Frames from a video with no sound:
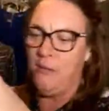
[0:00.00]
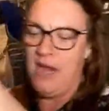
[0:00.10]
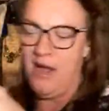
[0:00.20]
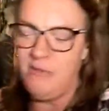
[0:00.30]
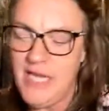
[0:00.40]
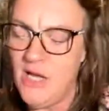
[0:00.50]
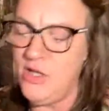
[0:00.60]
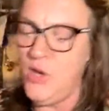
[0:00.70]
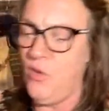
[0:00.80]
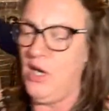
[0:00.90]
But I'm
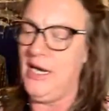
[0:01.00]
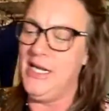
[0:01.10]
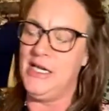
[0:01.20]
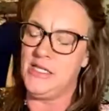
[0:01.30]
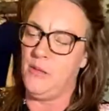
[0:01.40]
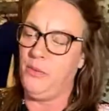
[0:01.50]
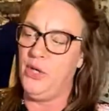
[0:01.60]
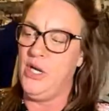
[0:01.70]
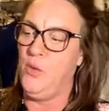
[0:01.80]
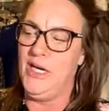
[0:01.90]
telling you what, it is a
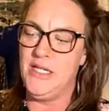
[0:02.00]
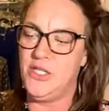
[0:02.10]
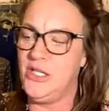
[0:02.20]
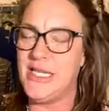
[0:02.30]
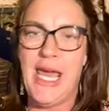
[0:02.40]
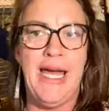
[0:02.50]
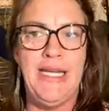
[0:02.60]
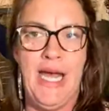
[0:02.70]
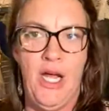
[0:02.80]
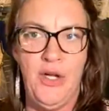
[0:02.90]
pretty one. It's just
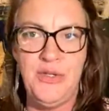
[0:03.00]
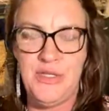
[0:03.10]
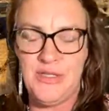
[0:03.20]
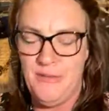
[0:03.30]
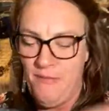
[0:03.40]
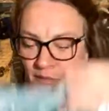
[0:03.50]
Kato's.